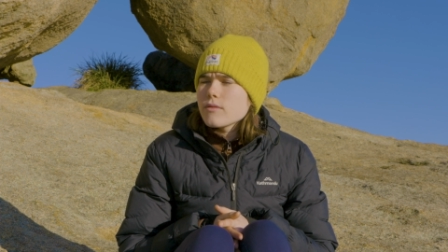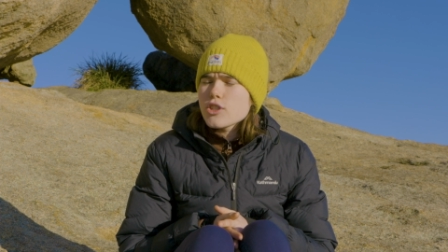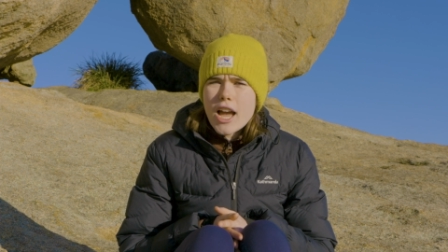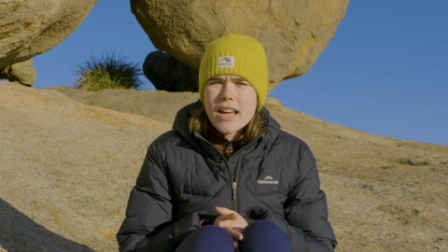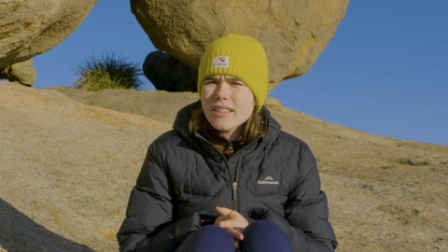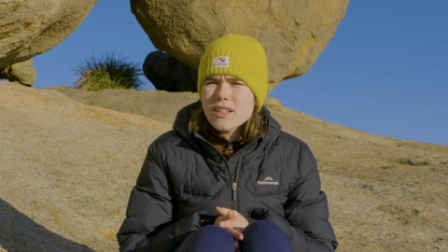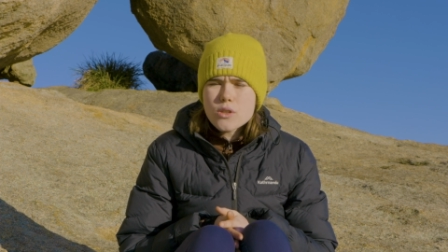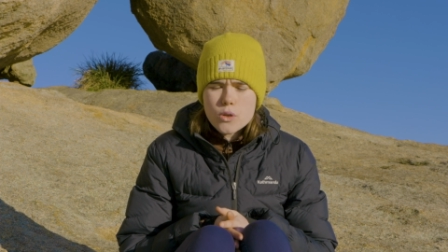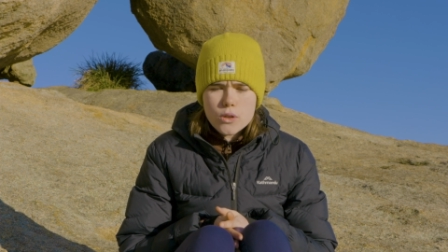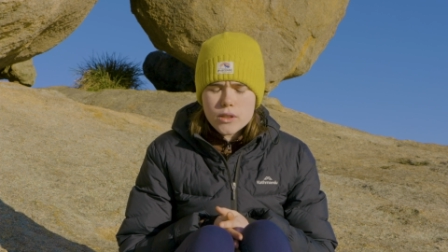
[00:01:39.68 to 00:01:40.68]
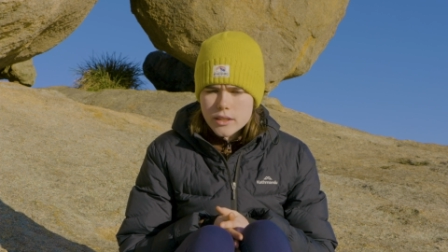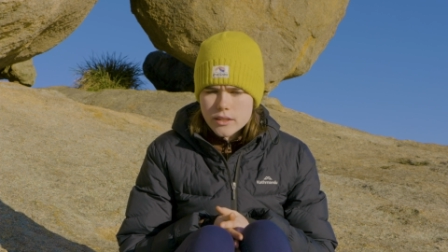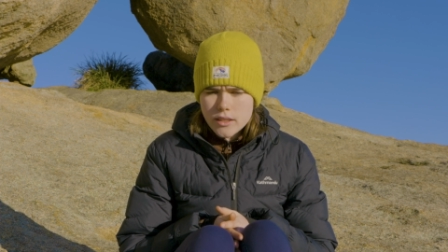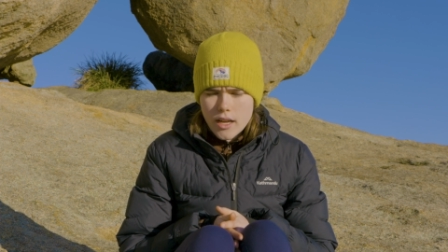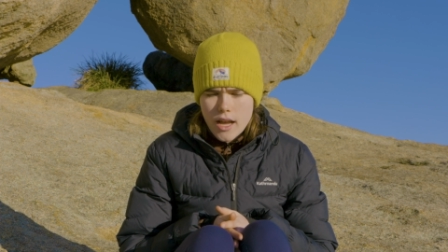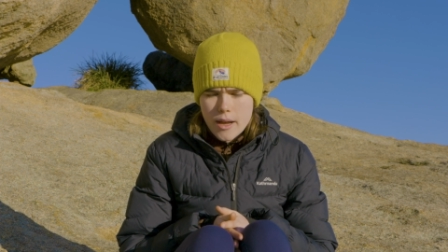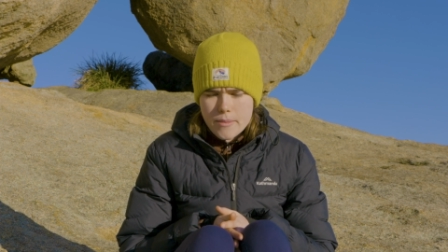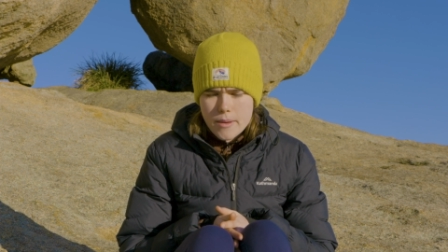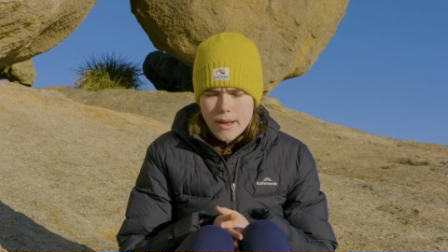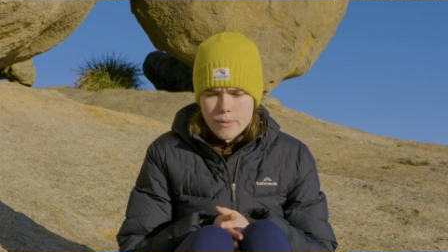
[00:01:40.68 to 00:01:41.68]
chat and talk
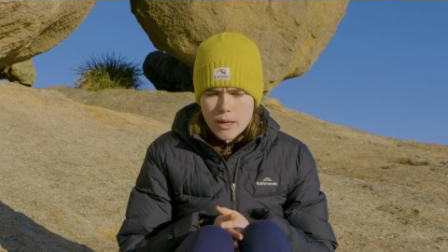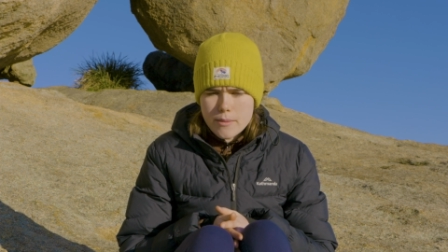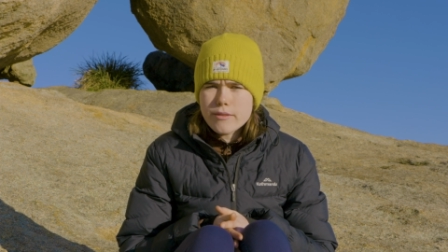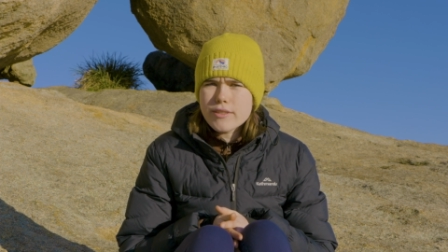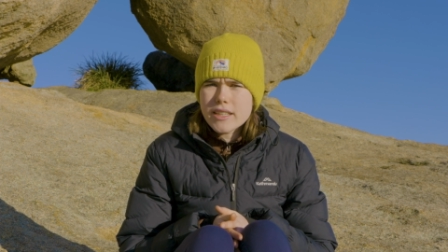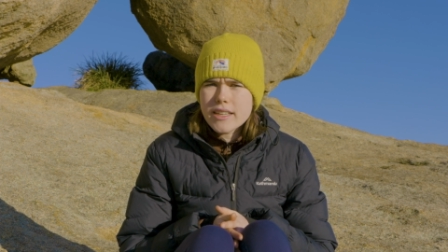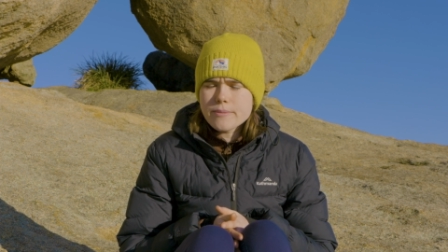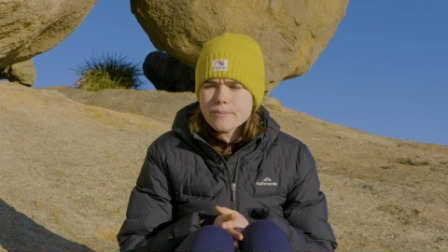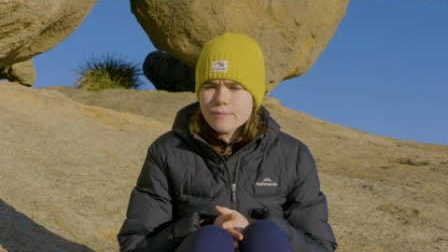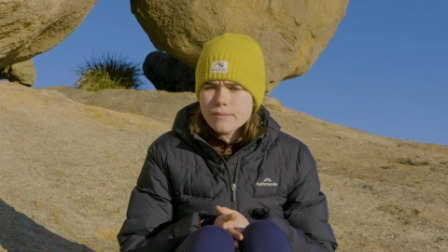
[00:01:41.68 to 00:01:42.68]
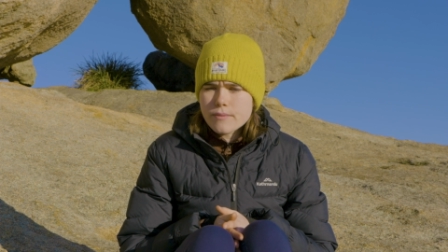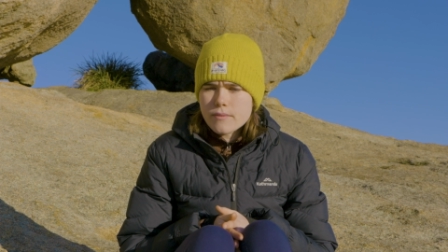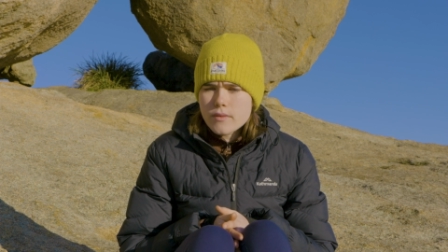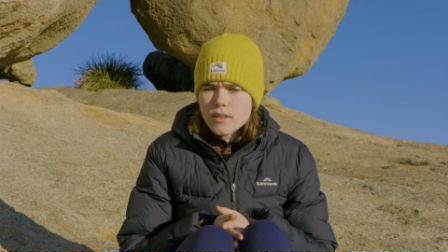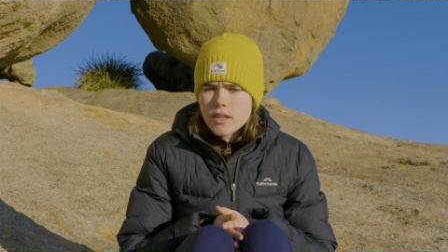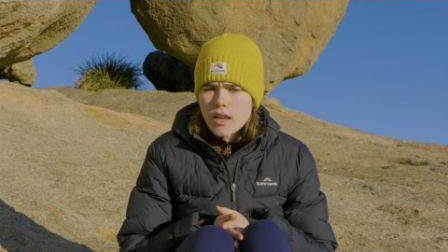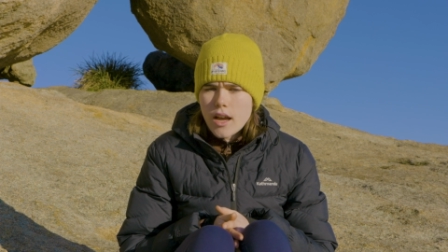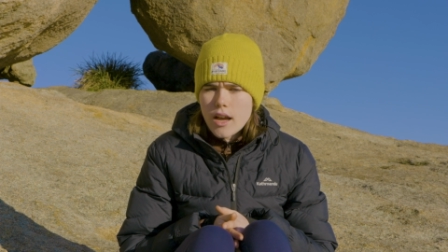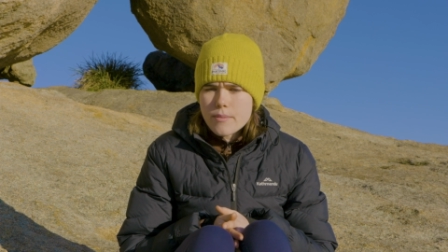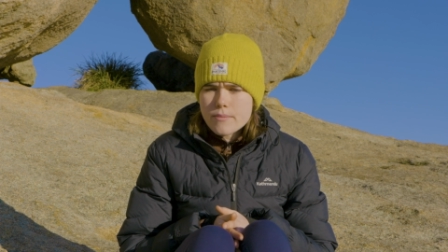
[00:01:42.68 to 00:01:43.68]
um, about what I've been feeling.
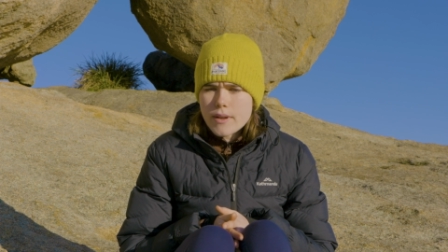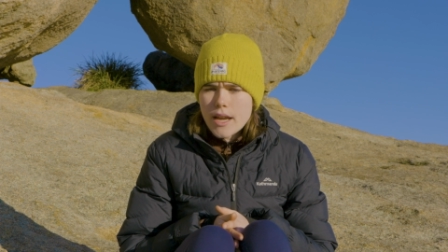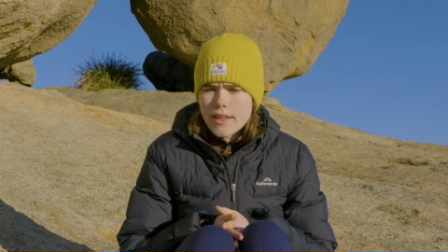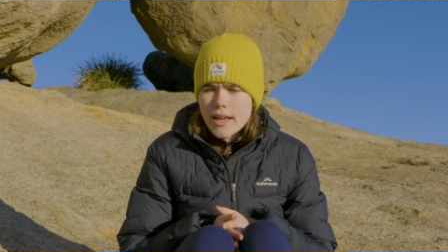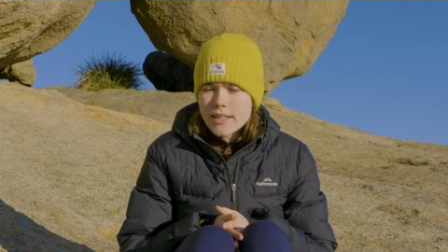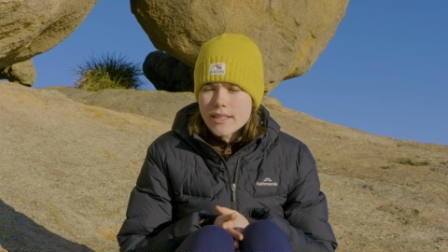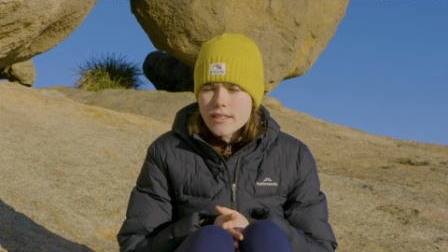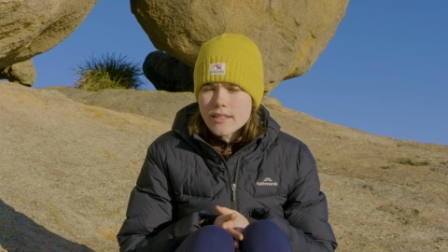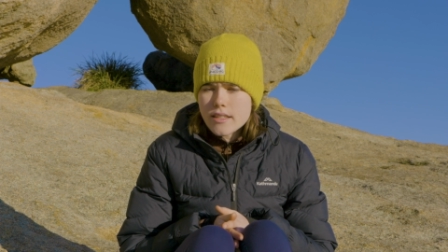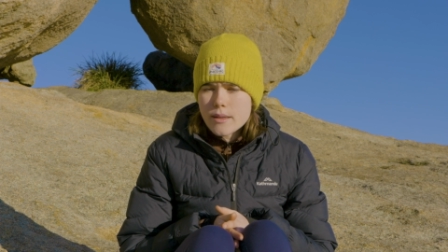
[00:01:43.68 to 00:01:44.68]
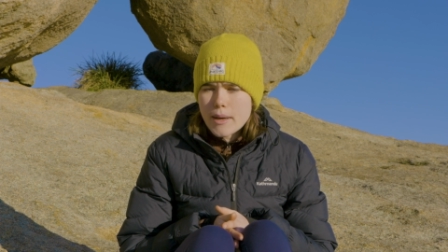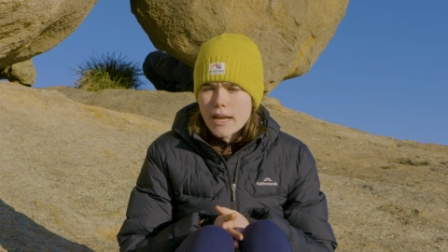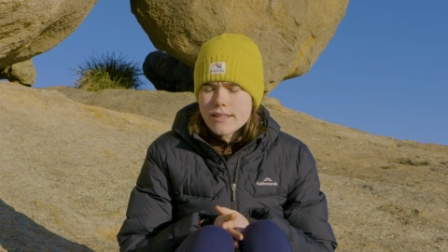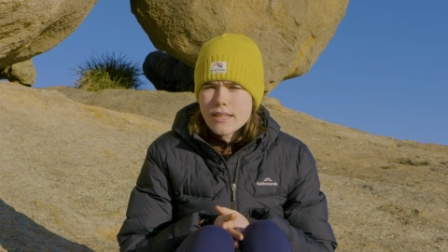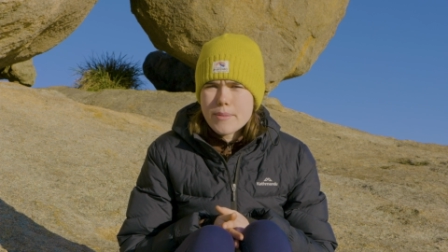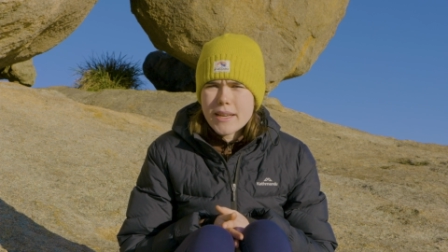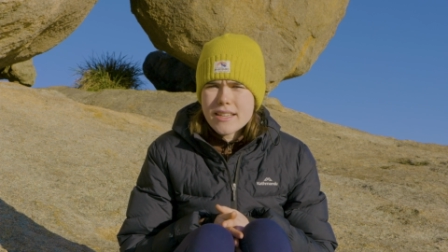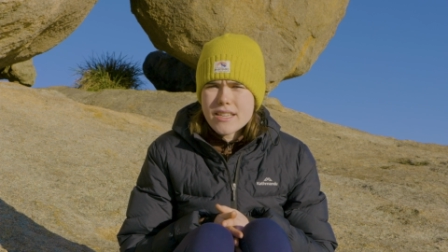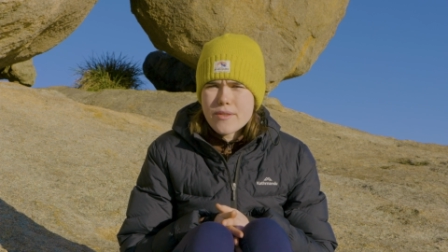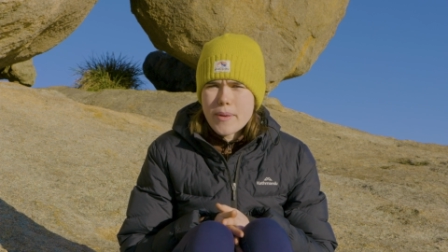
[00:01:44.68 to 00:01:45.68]
Um, and that is about stepping
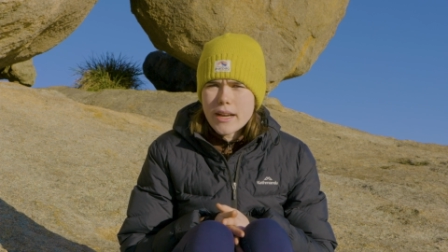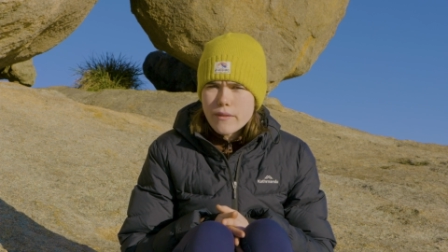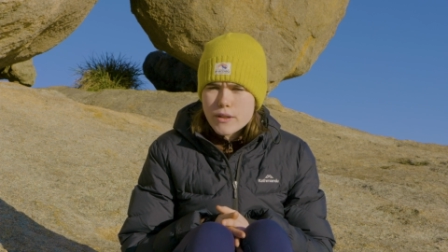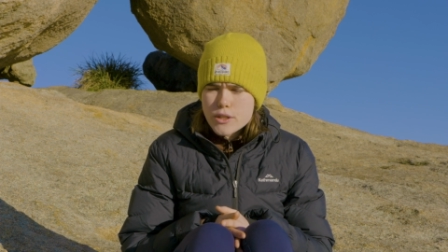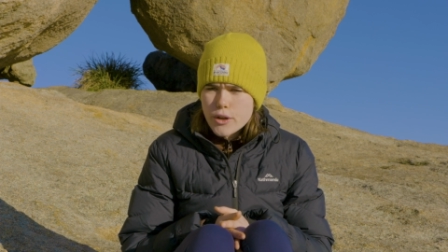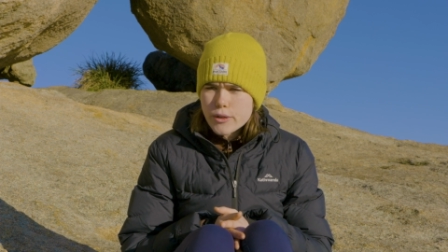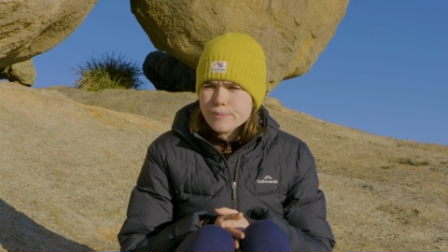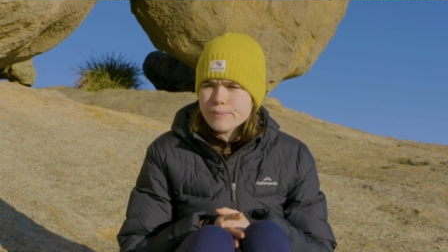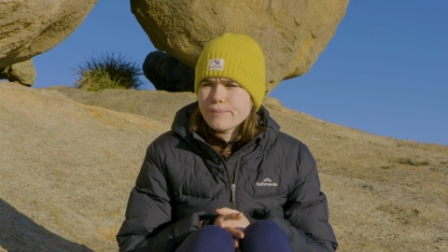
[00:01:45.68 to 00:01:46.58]
outside of my comfort zone.